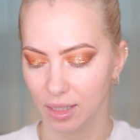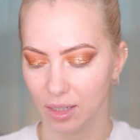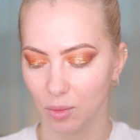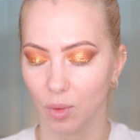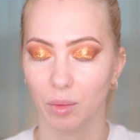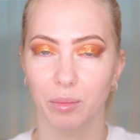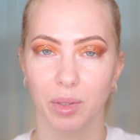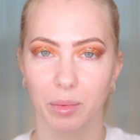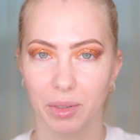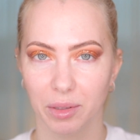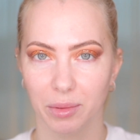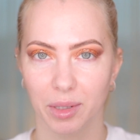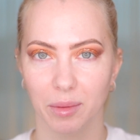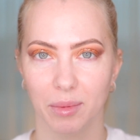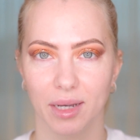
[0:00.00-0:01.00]
One BB
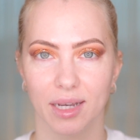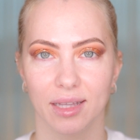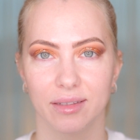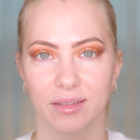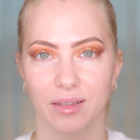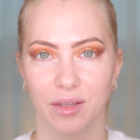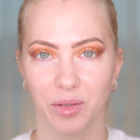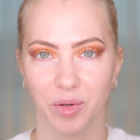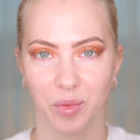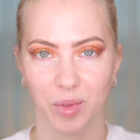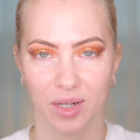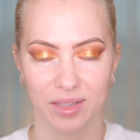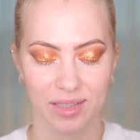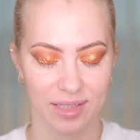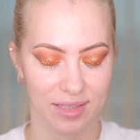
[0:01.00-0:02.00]
cream and another
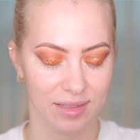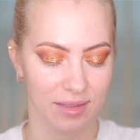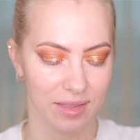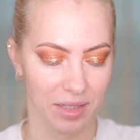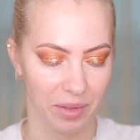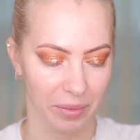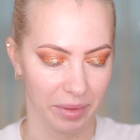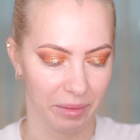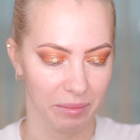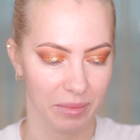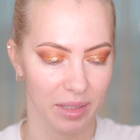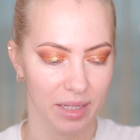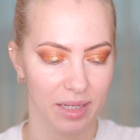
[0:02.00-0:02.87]
one is CC cream.